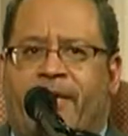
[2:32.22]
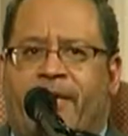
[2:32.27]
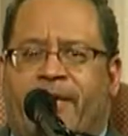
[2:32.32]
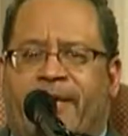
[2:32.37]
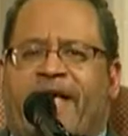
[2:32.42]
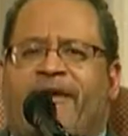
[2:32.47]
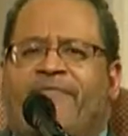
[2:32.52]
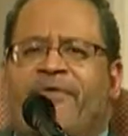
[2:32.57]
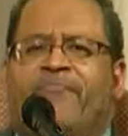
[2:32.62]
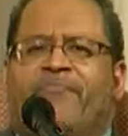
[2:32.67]

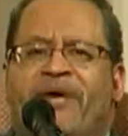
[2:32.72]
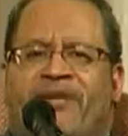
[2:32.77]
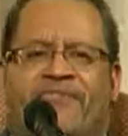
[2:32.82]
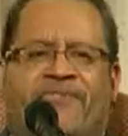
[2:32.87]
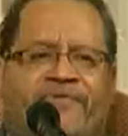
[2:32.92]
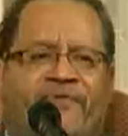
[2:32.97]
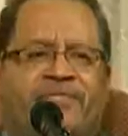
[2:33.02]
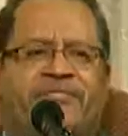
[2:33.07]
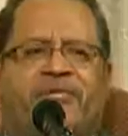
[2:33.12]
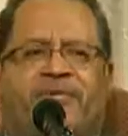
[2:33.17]
even
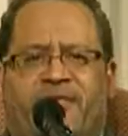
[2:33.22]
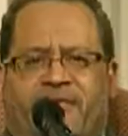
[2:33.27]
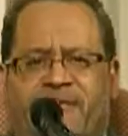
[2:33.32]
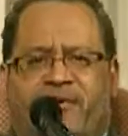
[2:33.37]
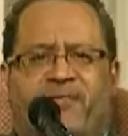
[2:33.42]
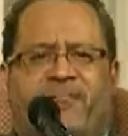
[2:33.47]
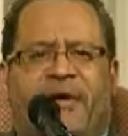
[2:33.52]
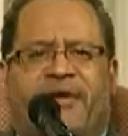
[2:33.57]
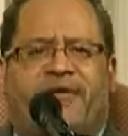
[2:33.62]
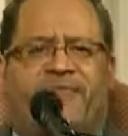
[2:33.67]
metaphysically
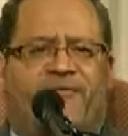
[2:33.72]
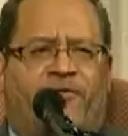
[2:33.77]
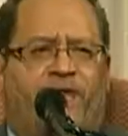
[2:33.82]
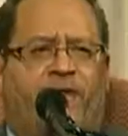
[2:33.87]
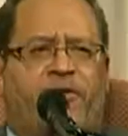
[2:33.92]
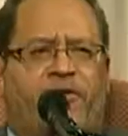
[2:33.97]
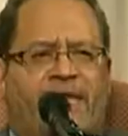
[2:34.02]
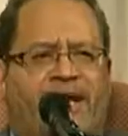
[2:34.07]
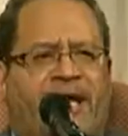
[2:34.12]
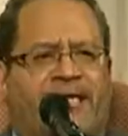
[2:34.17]
or
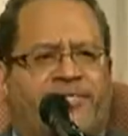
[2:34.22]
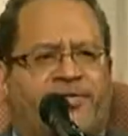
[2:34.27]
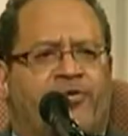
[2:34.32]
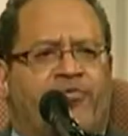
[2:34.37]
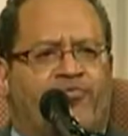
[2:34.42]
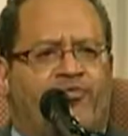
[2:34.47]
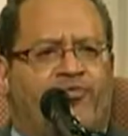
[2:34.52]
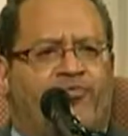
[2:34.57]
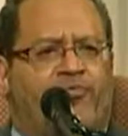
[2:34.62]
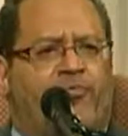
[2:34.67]
metaphorically, as a
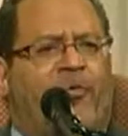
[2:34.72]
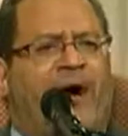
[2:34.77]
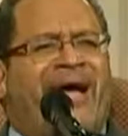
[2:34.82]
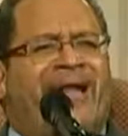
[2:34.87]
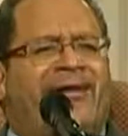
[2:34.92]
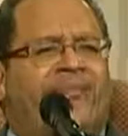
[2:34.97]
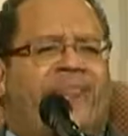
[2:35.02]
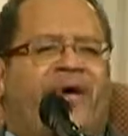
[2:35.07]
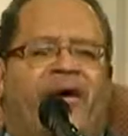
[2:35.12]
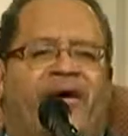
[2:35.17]
group. White
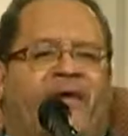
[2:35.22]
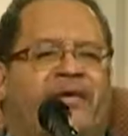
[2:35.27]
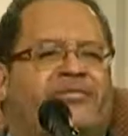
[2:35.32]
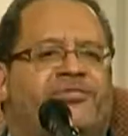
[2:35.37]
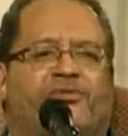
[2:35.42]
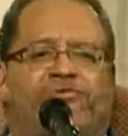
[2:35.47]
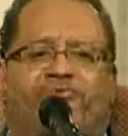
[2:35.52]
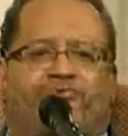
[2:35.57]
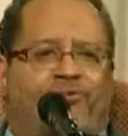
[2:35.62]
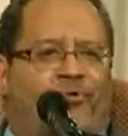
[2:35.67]
America is
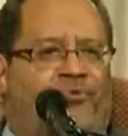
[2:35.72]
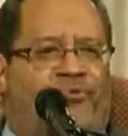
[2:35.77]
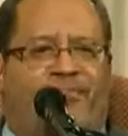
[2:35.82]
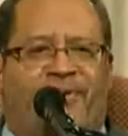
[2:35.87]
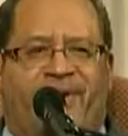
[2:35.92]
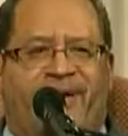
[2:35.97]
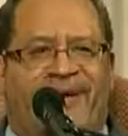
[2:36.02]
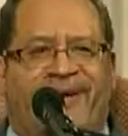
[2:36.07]
a trope.